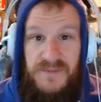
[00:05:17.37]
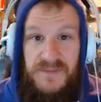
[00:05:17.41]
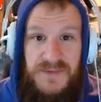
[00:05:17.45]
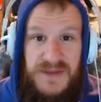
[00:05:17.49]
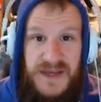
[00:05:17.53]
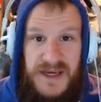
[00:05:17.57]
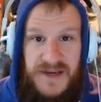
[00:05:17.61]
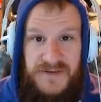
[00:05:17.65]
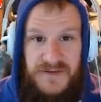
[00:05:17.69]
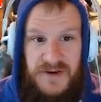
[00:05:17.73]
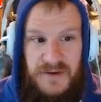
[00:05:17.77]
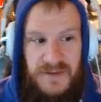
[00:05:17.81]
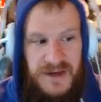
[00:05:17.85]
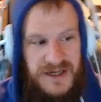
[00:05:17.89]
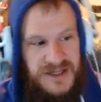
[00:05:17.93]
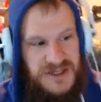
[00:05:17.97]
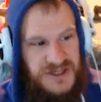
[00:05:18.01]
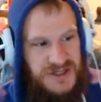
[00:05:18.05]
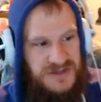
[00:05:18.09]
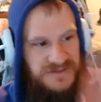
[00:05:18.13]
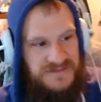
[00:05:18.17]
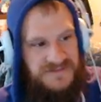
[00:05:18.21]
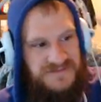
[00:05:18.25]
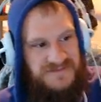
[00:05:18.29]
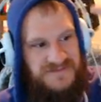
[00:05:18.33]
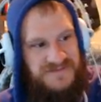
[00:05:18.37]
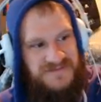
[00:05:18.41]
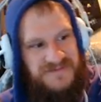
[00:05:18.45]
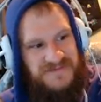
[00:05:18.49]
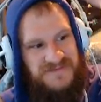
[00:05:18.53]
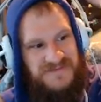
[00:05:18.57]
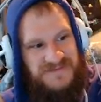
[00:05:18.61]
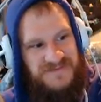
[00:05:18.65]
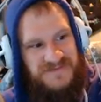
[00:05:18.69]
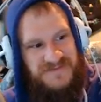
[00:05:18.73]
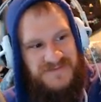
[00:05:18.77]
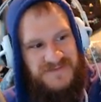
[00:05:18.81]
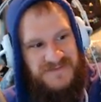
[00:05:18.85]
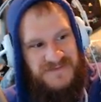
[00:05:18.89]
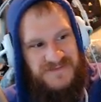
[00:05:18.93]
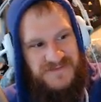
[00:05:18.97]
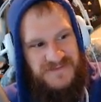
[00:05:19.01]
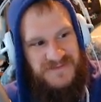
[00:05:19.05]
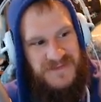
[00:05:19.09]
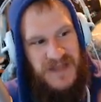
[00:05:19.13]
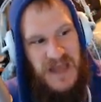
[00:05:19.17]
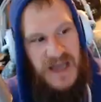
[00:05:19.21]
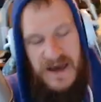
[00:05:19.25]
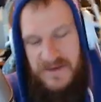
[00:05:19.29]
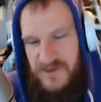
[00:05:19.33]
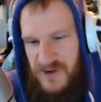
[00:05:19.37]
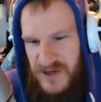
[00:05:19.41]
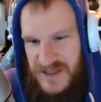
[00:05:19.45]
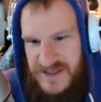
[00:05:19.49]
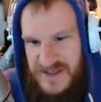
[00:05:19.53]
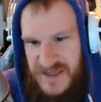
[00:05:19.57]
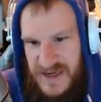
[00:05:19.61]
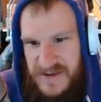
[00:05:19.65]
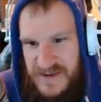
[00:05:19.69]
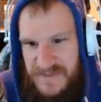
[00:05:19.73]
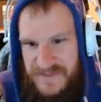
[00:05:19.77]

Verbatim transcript: Thank you very much. Have a great day.